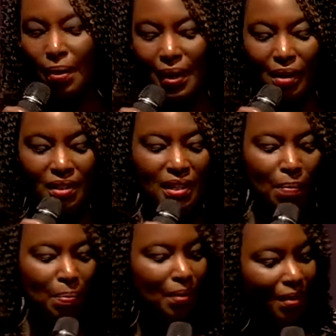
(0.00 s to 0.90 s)
cuts up,
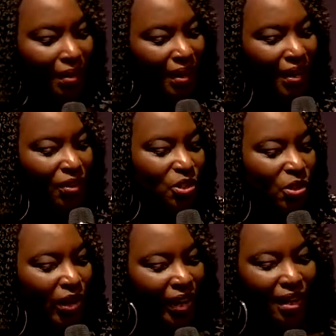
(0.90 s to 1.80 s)
the
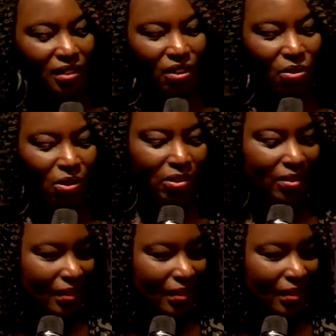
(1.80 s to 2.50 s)
story cuts across.